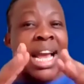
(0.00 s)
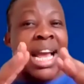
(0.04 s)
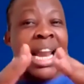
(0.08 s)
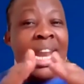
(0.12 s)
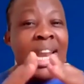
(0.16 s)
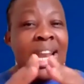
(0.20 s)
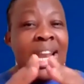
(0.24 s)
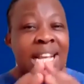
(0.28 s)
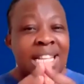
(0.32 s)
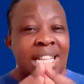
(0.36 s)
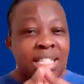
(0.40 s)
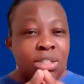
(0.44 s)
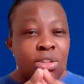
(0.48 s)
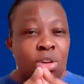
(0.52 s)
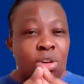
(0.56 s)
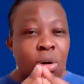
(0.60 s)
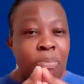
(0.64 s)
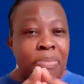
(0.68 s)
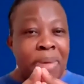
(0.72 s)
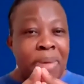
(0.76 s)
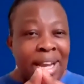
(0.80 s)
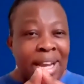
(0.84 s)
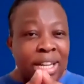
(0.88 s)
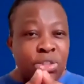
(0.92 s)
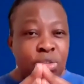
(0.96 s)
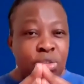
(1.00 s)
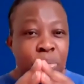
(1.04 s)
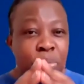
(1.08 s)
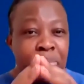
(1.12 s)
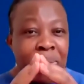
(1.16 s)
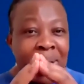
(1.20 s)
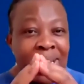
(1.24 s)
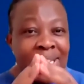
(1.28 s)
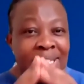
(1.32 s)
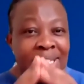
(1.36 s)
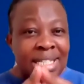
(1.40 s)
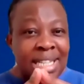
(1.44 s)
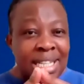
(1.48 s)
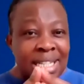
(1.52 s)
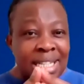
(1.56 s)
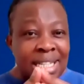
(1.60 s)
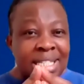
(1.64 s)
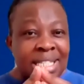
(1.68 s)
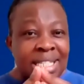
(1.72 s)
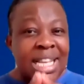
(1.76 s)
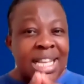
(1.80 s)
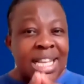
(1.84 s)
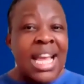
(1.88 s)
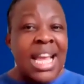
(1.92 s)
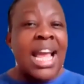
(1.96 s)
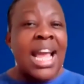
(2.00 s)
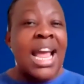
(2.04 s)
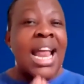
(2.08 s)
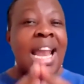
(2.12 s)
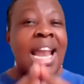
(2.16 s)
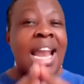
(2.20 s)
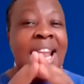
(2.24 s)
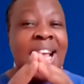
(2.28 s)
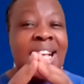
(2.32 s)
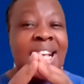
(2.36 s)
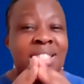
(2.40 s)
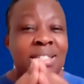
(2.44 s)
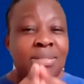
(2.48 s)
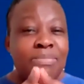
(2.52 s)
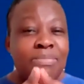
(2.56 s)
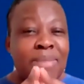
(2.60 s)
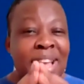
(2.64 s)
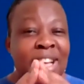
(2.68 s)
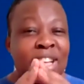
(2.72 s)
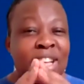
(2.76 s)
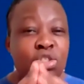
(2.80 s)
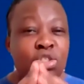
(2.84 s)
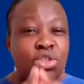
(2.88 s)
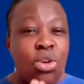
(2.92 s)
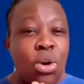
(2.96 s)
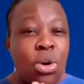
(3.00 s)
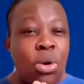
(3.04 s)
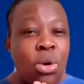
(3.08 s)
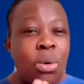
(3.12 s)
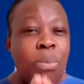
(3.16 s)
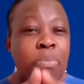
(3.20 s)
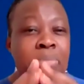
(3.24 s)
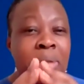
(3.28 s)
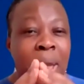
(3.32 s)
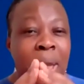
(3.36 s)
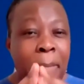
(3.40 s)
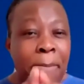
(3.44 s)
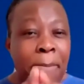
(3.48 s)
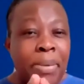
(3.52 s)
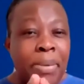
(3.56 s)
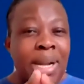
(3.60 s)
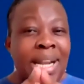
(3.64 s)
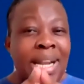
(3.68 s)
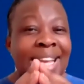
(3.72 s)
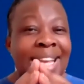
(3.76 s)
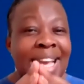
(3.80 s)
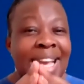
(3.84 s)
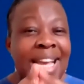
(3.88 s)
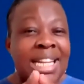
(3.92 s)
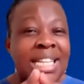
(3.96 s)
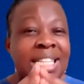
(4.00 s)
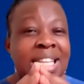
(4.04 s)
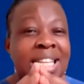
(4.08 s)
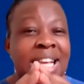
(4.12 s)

Let's go back to basics. Let's make sure people get